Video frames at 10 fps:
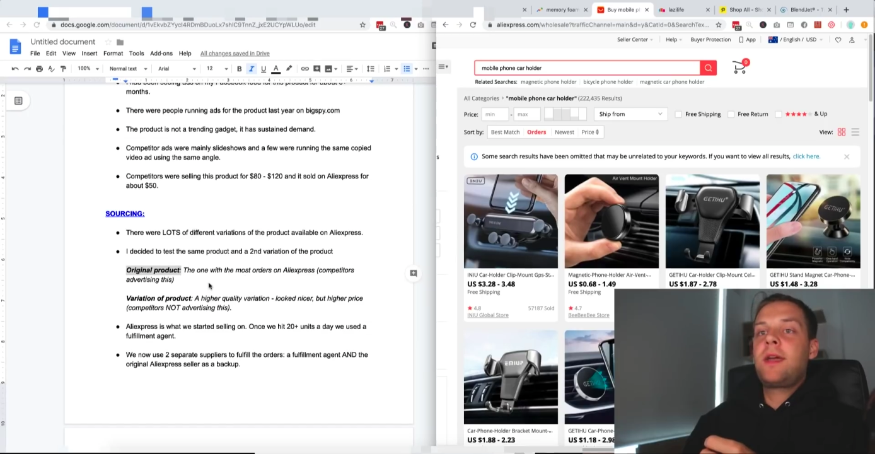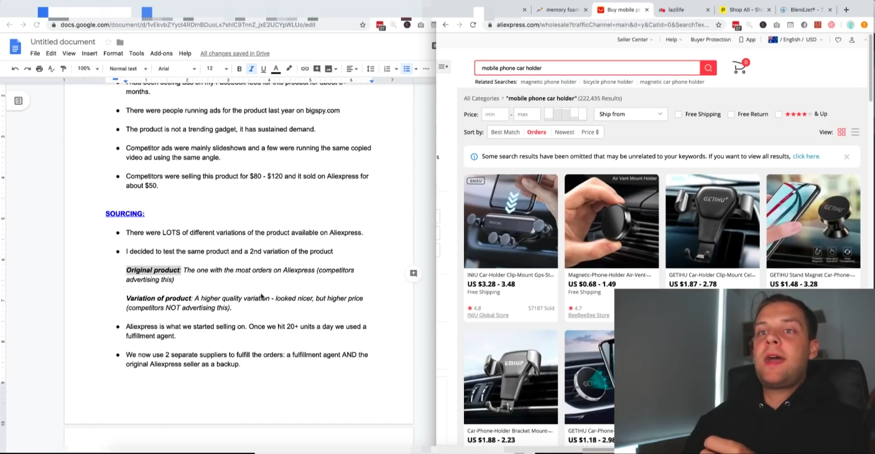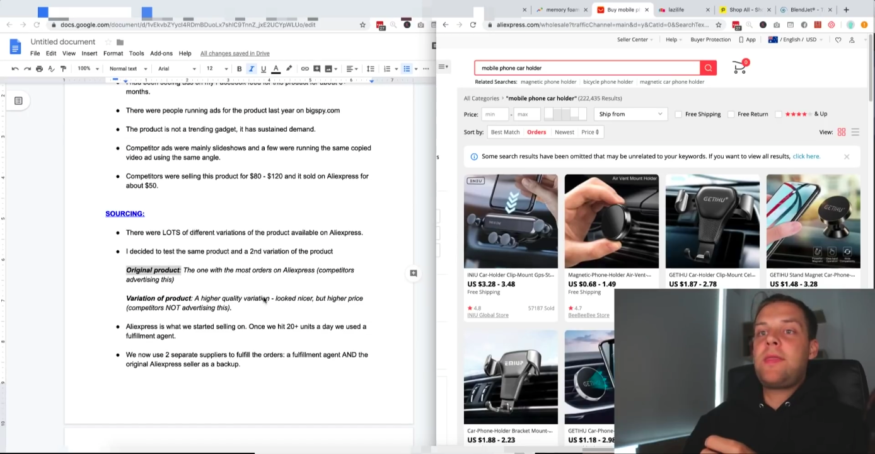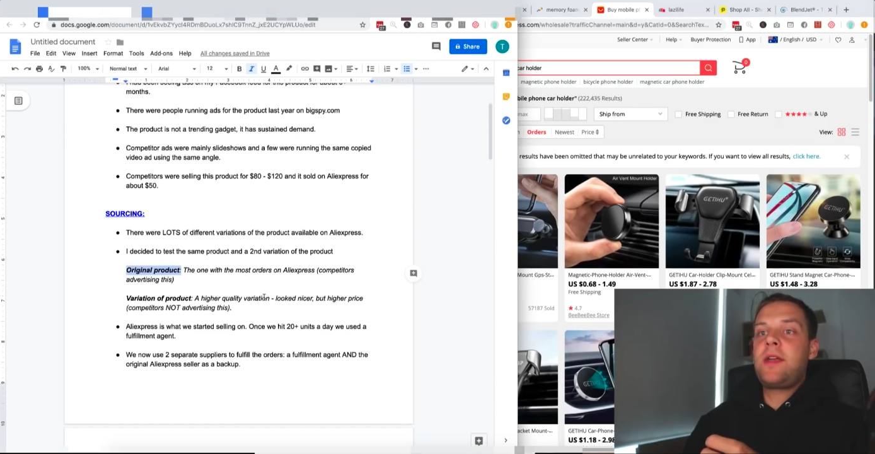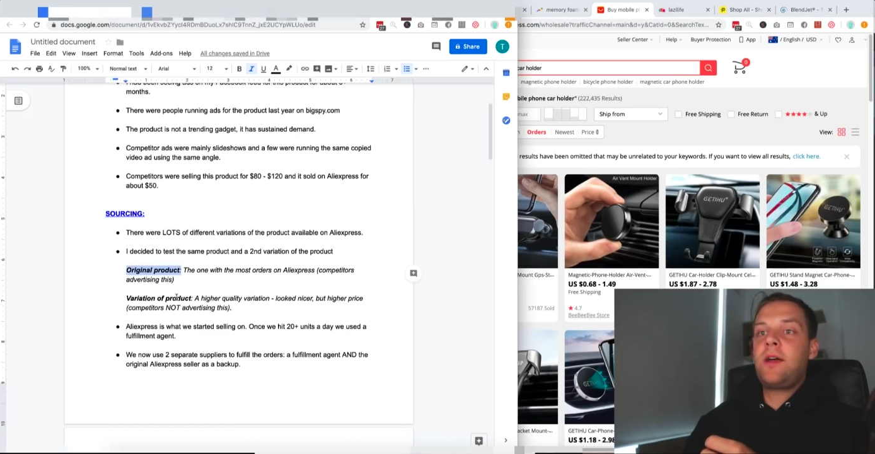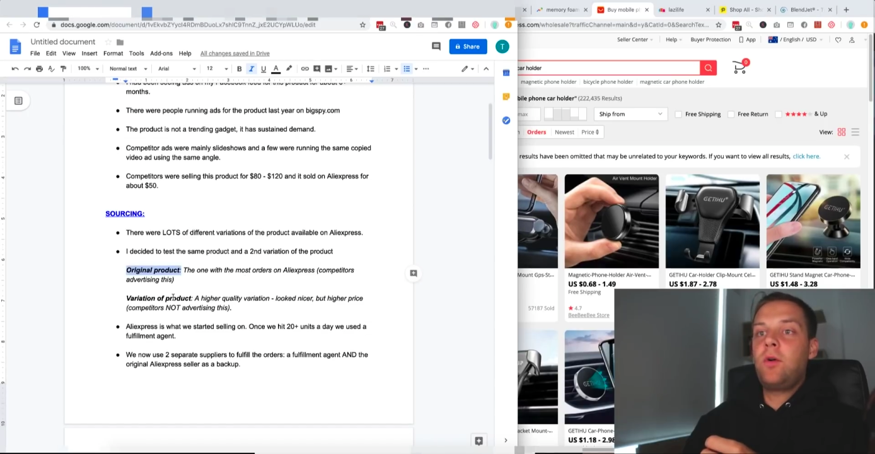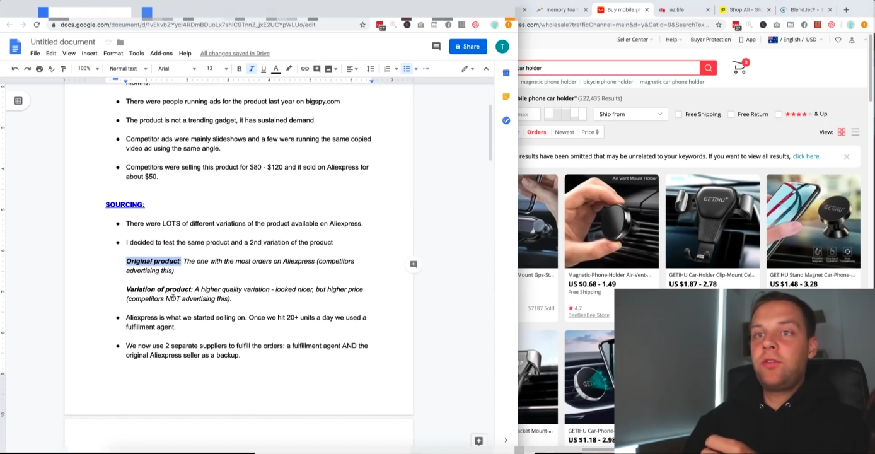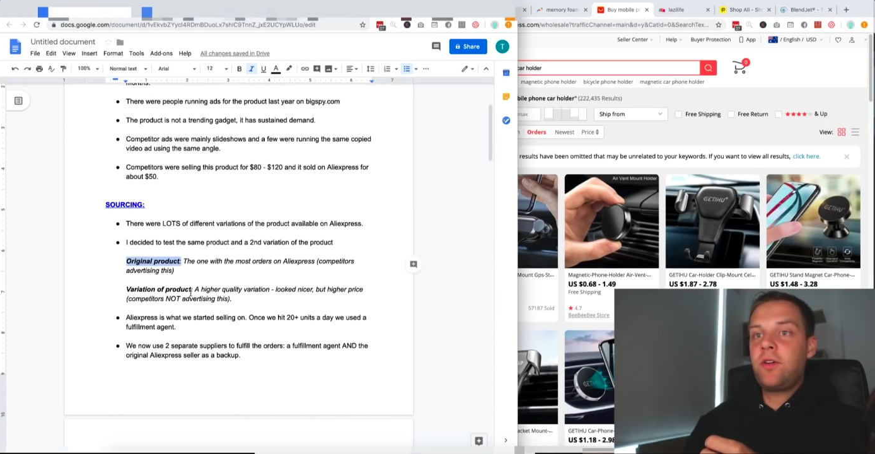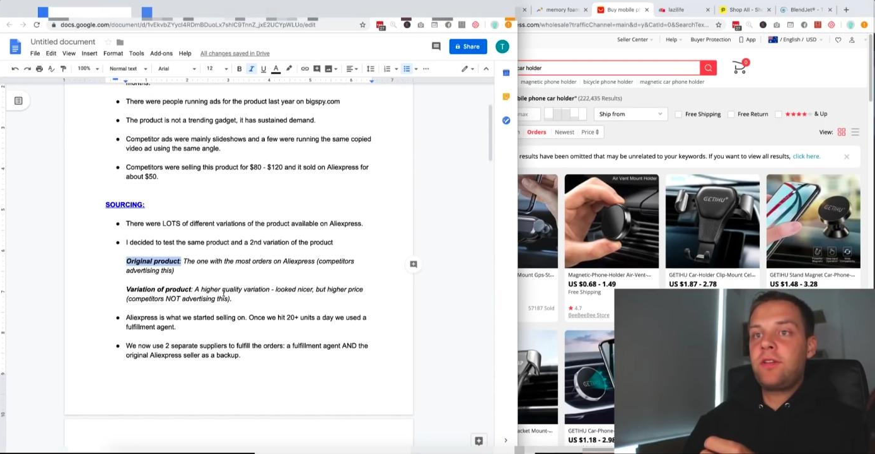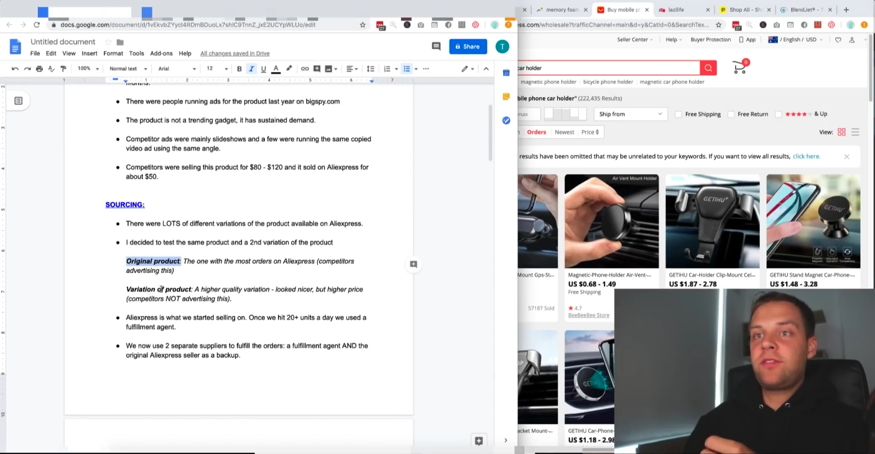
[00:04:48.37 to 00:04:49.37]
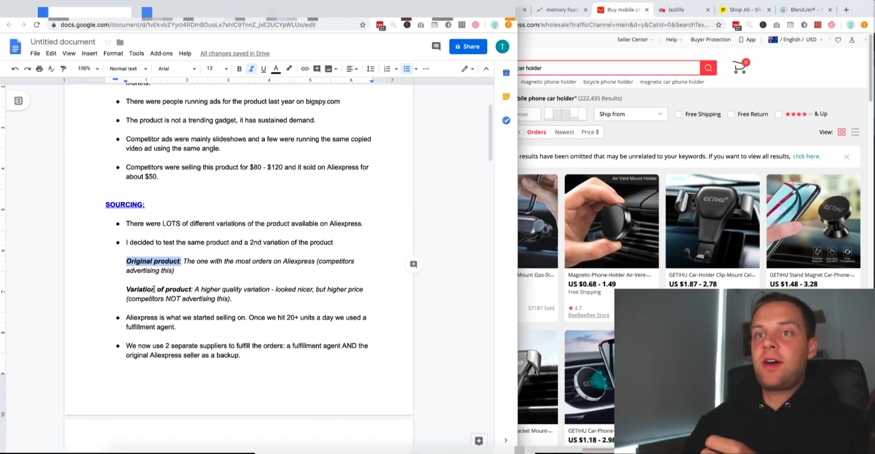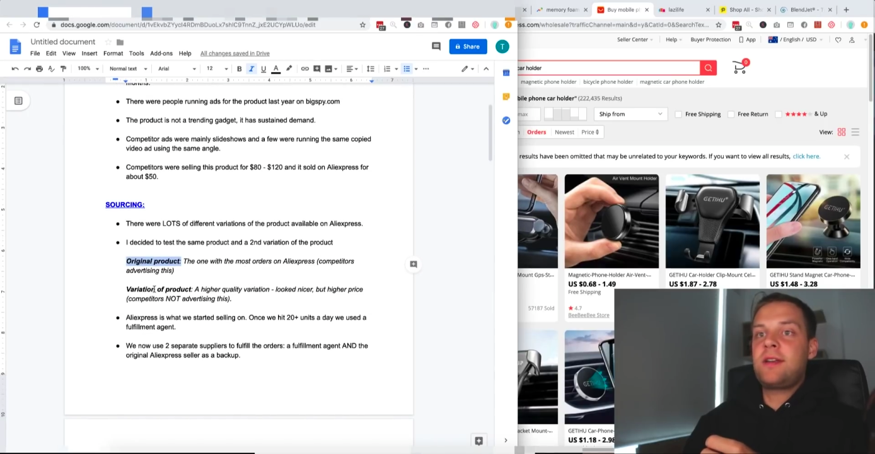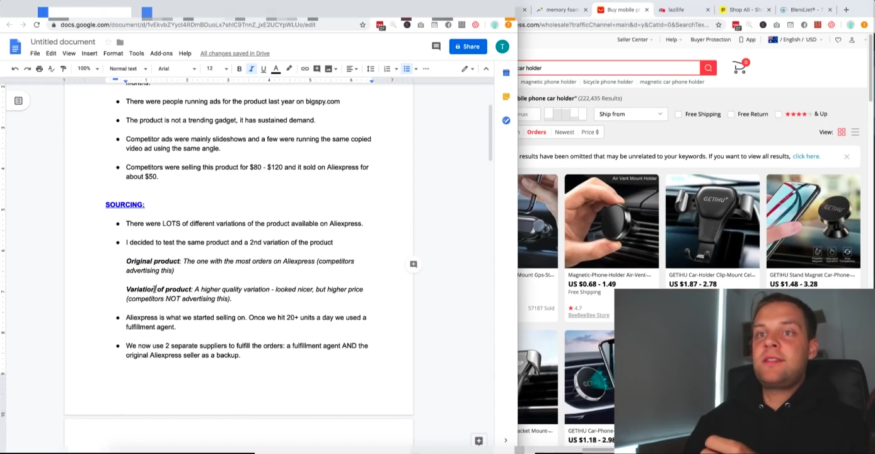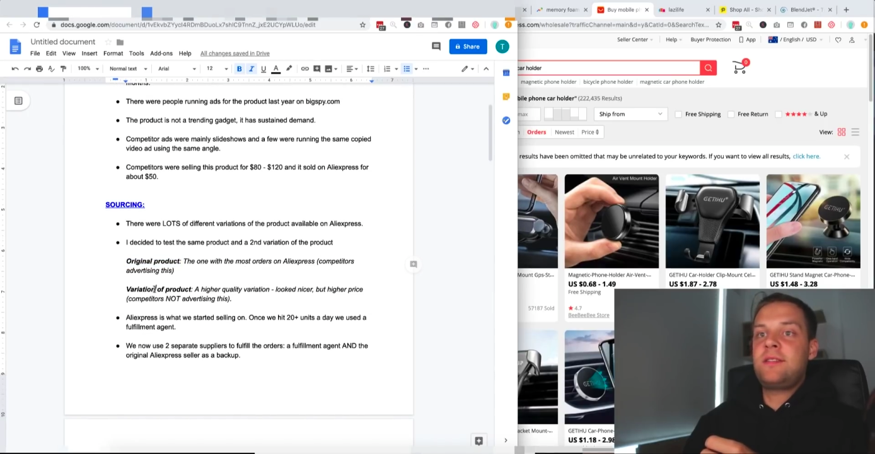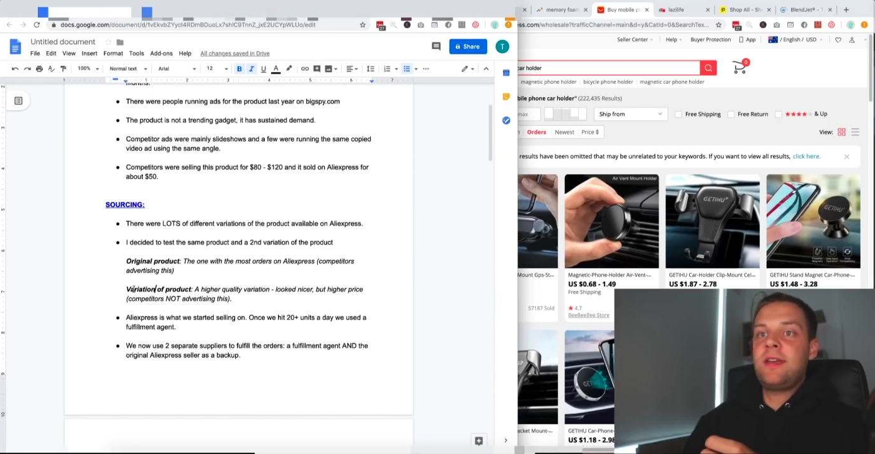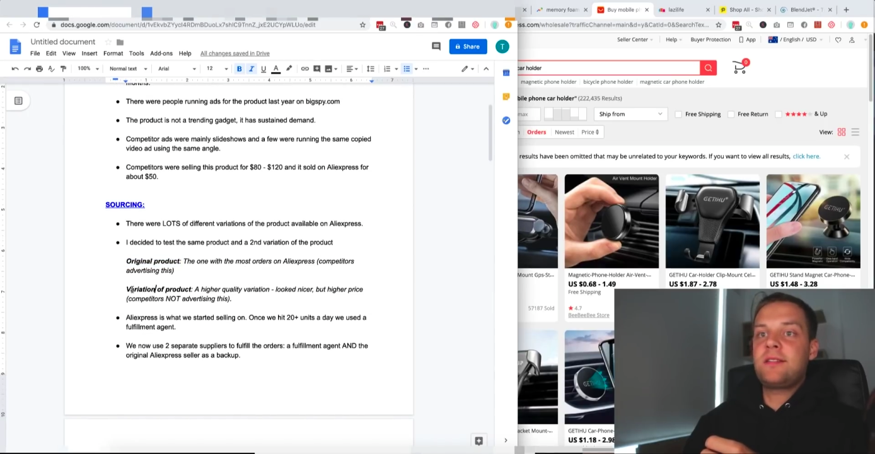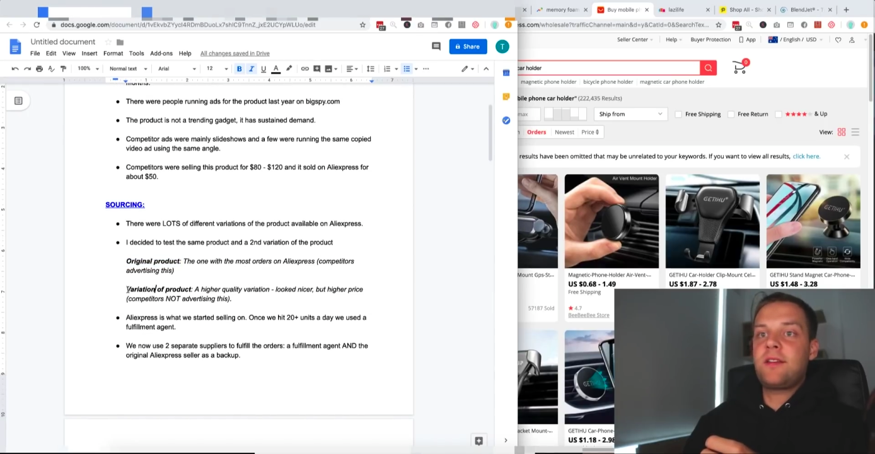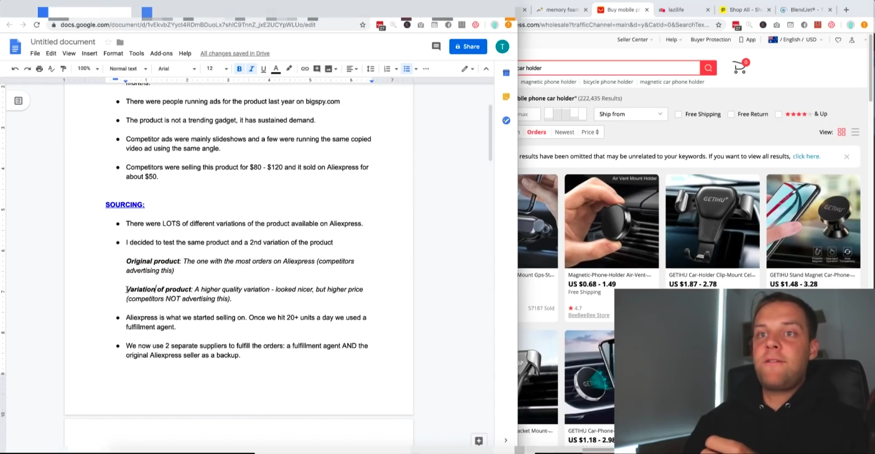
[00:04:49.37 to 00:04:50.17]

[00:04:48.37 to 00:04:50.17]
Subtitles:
And then I also decided to test